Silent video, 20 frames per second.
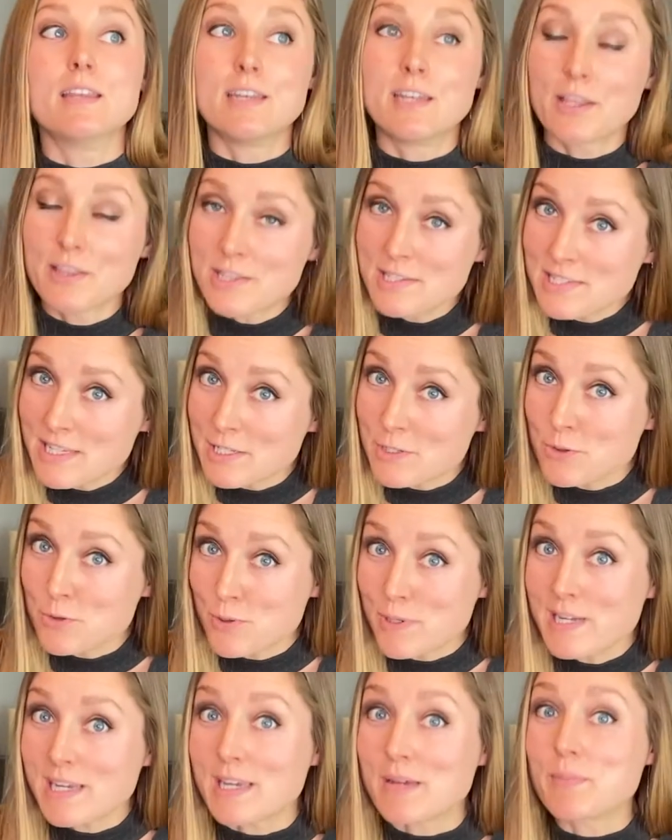Now this gets
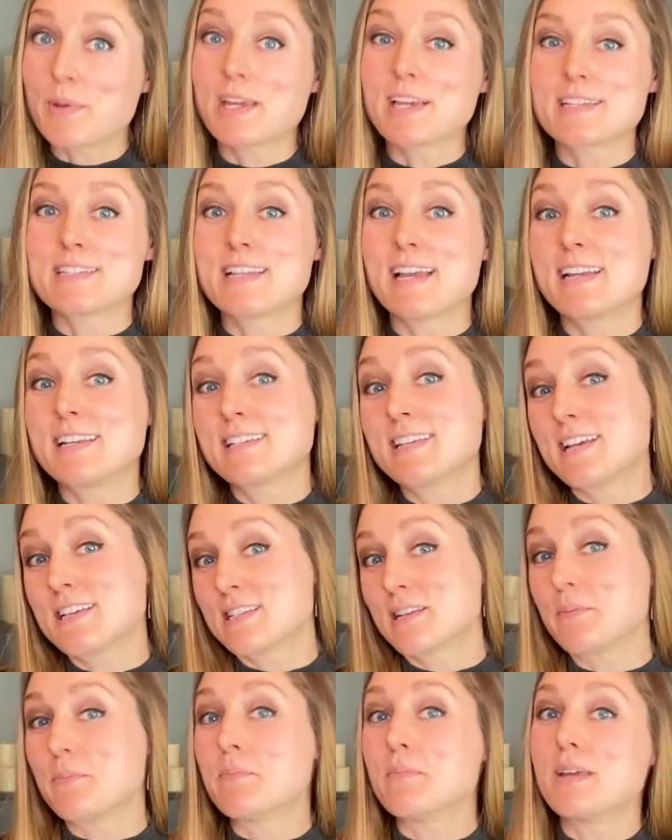tricky because that
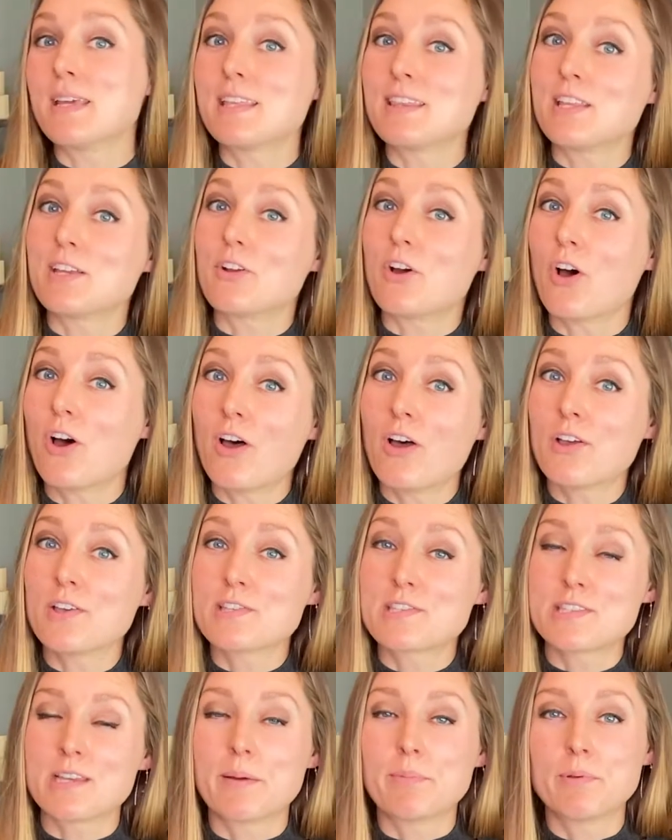doesn't mean that all
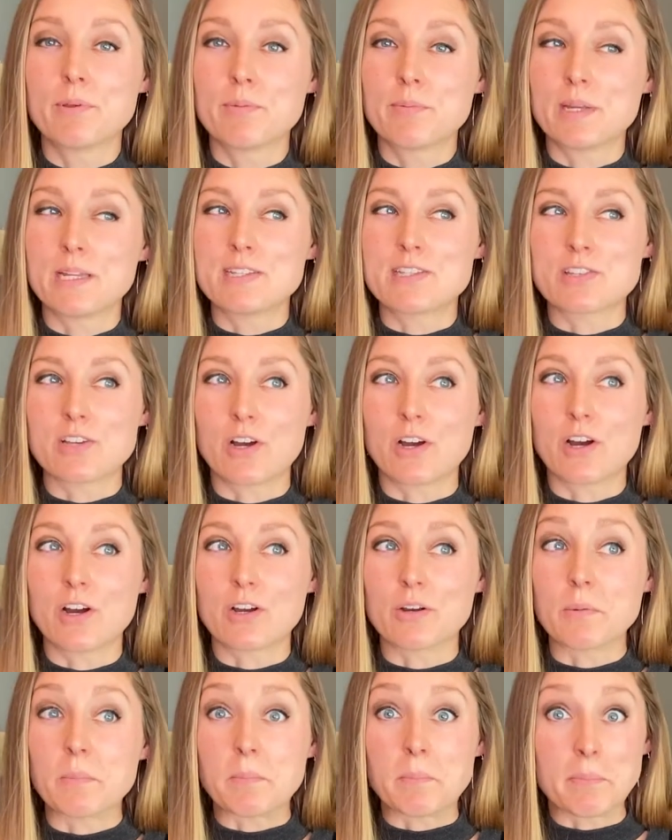supplements
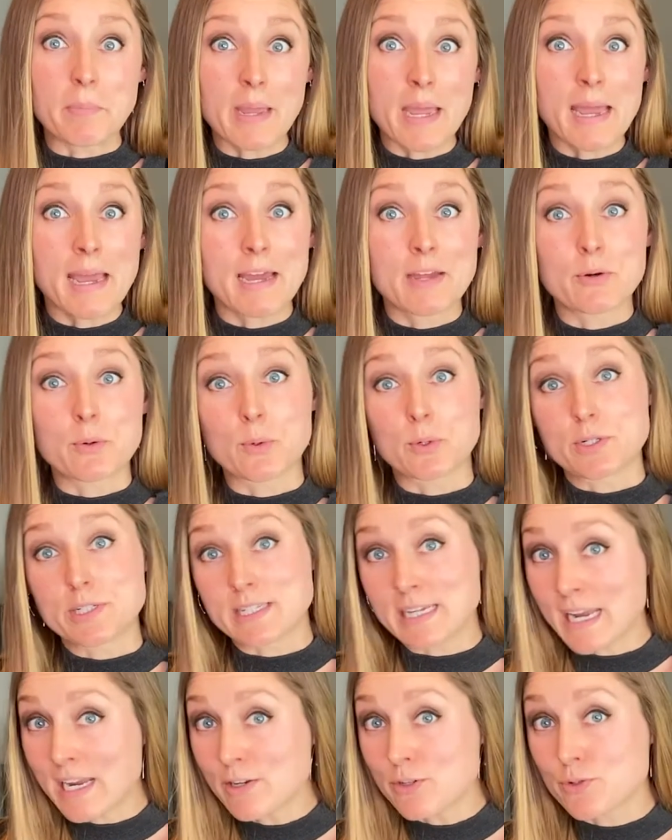are bad or
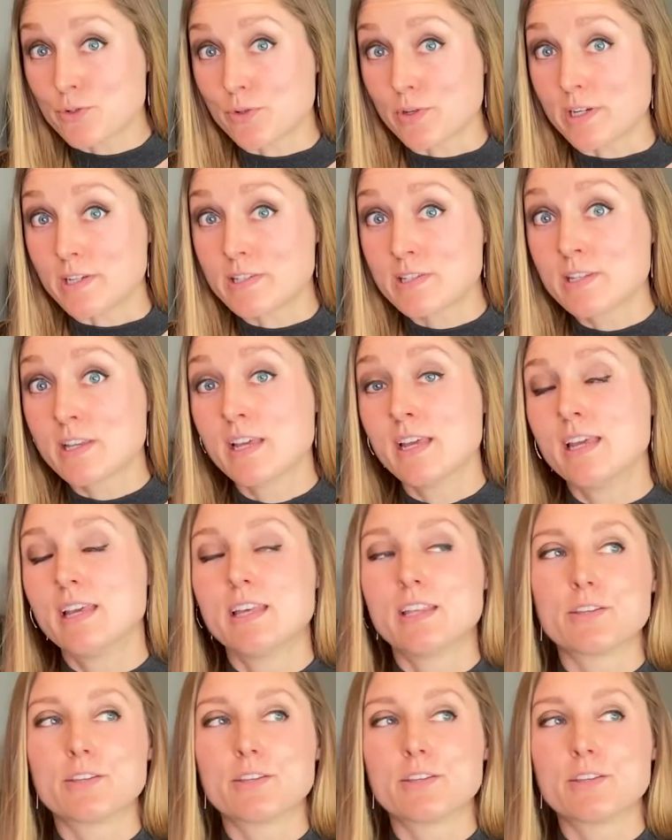dangerous.